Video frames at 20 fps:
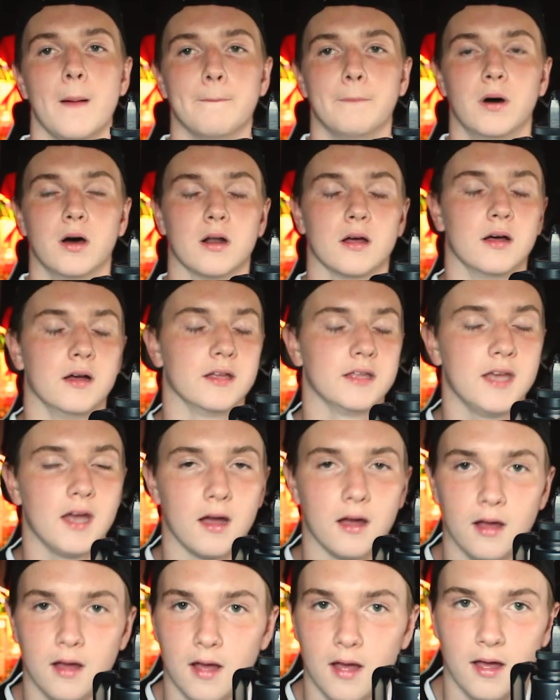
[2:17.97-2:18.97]
But yeah,
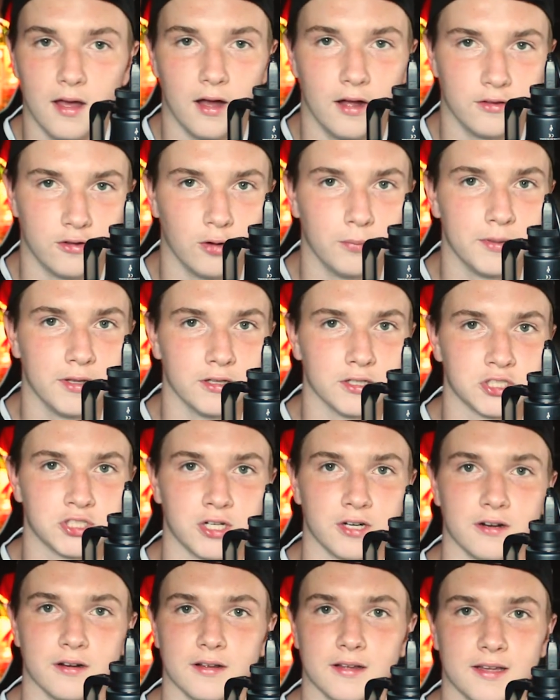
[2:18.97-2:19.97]
Adobe
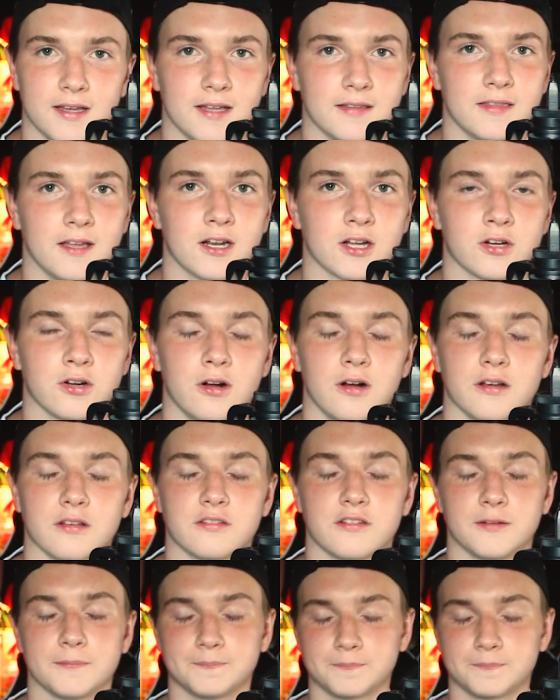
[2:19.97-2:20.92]
Illustrator, get that across.